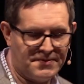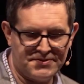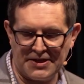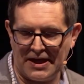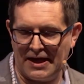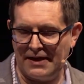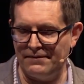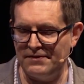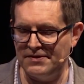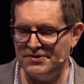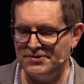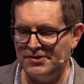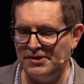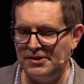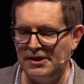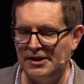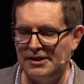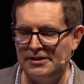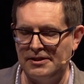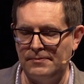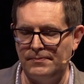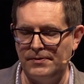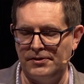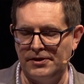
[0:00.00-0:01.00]
is obviously to
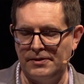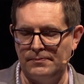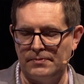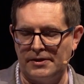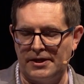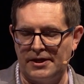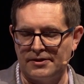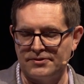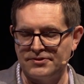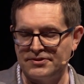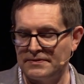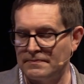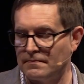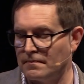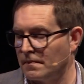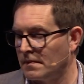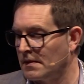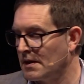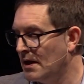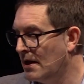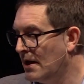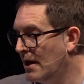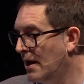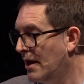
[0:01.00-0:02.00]
get the building blocks.
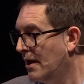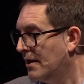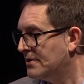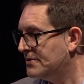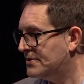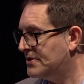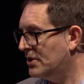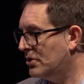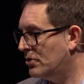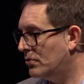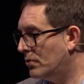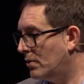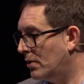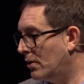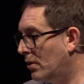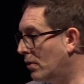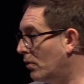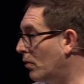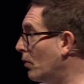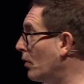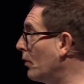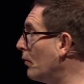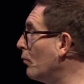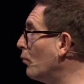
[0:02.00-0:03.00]
So
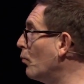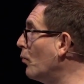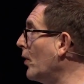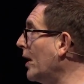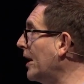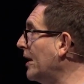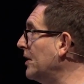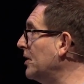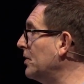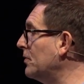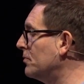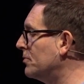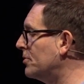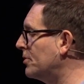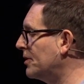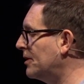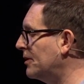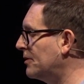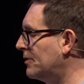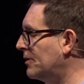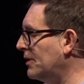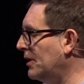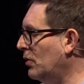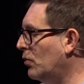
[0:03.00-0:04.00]
when you look
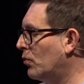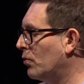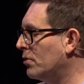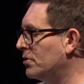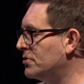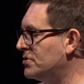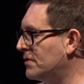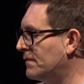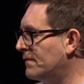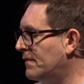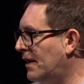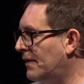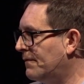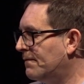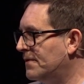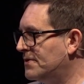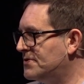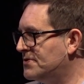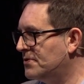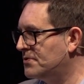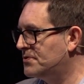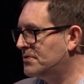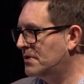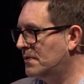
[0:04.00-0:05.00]
at the origin of life
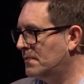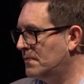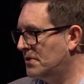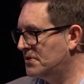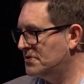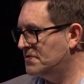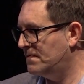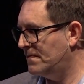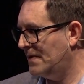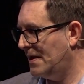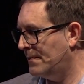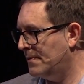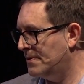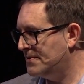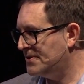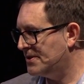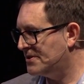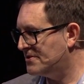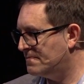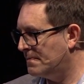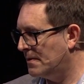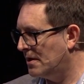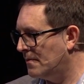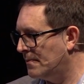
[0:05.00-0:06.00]
research, the most famous
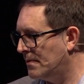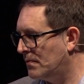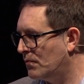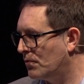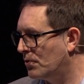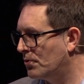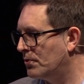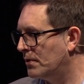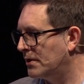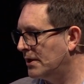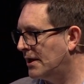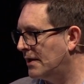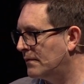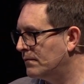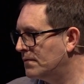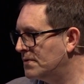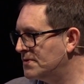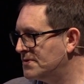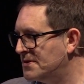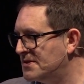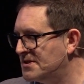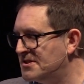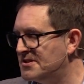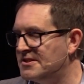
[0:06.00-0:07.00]
experiment early on
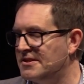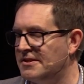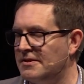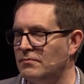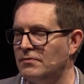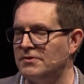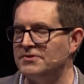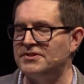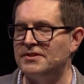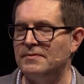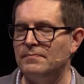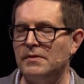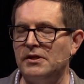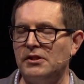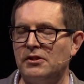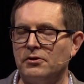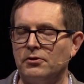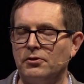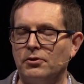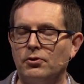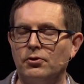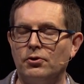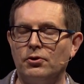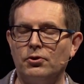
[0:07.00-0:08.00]
was the
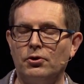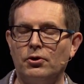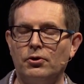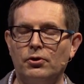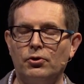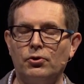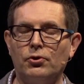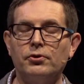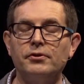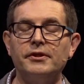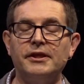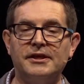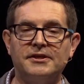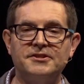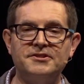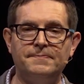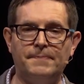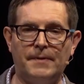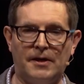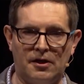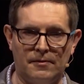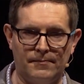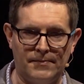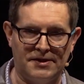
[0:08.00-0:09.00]
Miller early
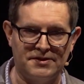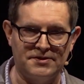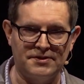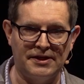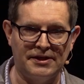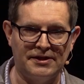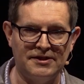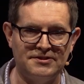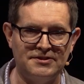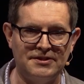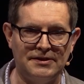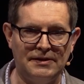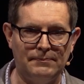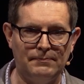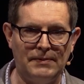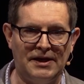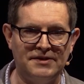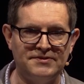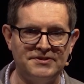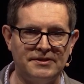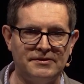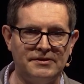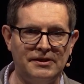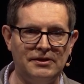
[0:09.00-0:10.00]
experiment. Like
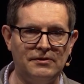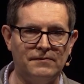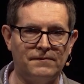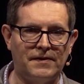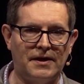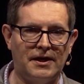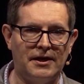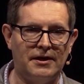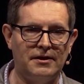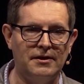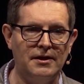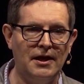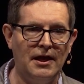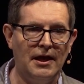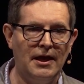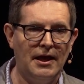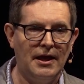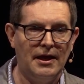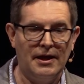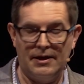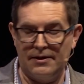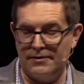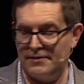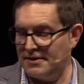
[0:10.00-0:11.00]
basically you've got
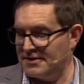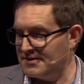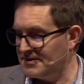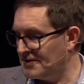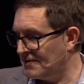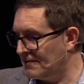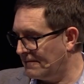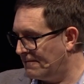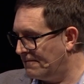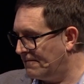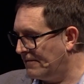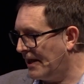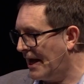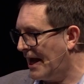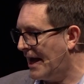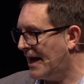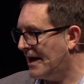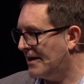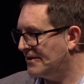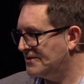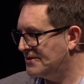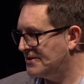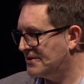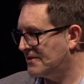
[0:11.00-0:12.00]
this
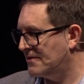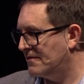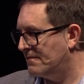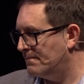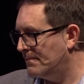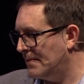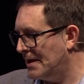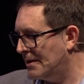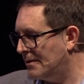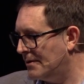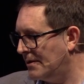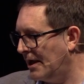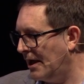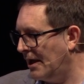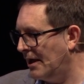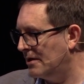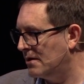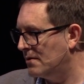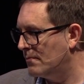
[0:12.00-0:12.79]
flask of methane,